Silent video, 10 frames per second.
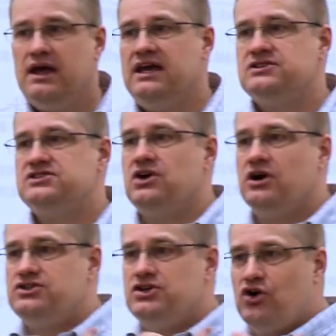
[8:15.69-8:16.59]
can
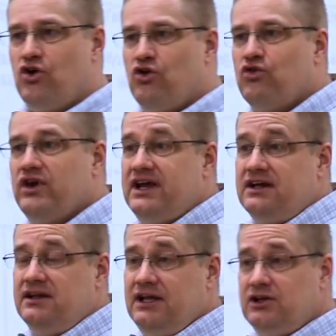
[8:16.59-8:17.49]
start to
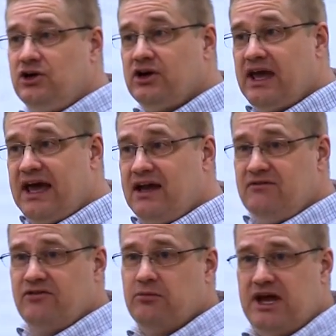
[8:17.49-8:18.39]
critically look at
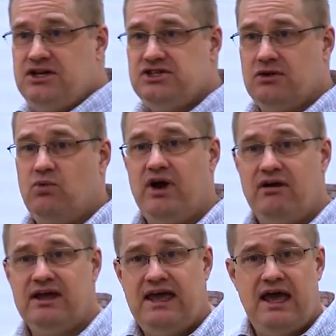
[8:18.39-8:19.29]
information,
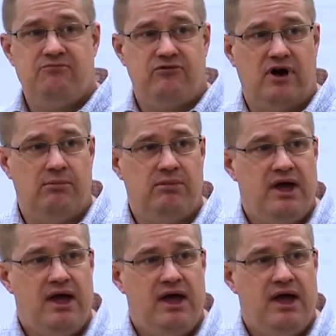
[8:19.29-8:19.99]
where it came from,